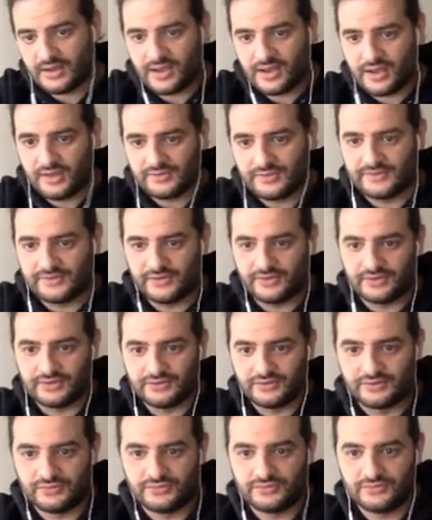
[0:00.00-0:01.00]
I'll tell
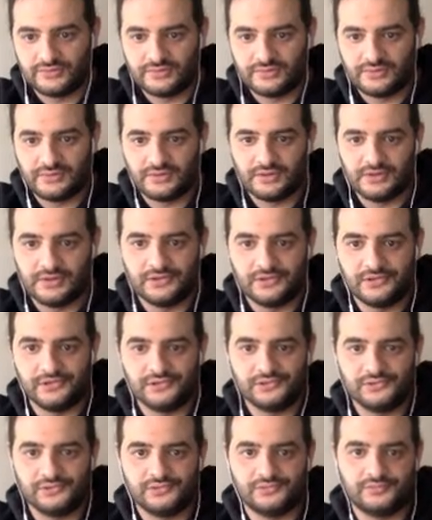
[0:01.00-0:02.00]
you
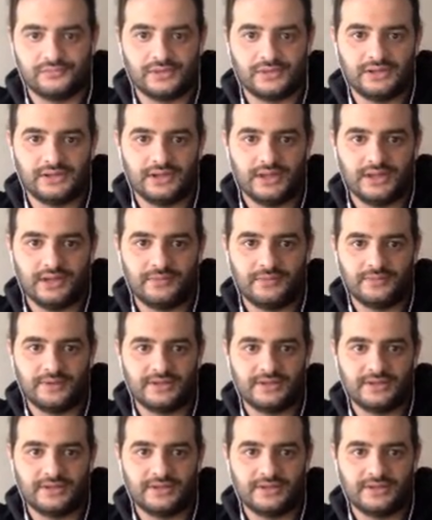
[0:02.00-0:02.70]
my lineup